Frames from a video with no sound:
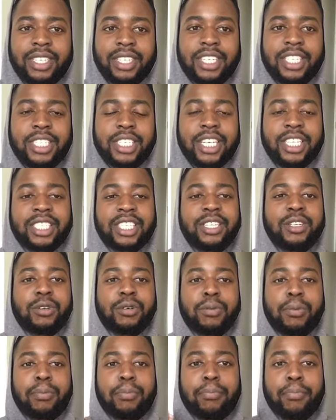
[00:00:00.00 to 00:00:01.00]
it's because they
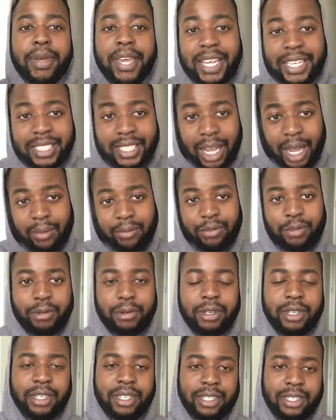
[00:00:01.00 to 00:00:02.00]
don't make time
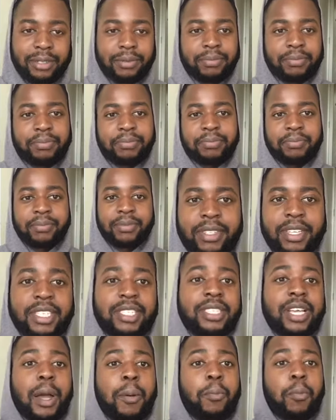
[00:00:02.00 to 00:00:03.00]
for it.
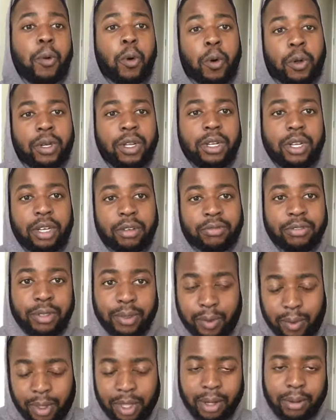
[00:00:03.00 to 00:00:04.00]
It's not important enough
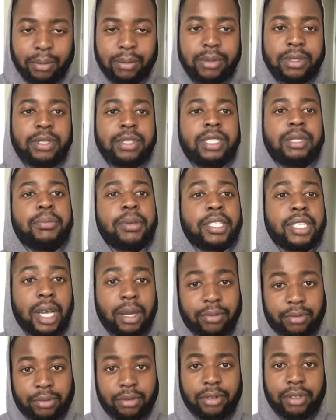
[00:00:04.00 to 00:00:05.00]
to them to make
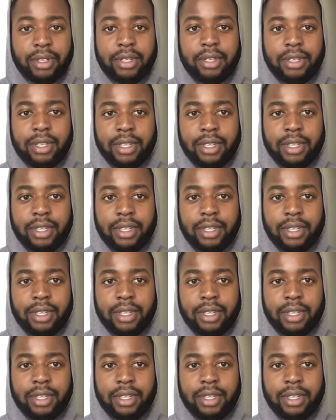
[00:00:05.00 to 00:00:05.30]
time for it.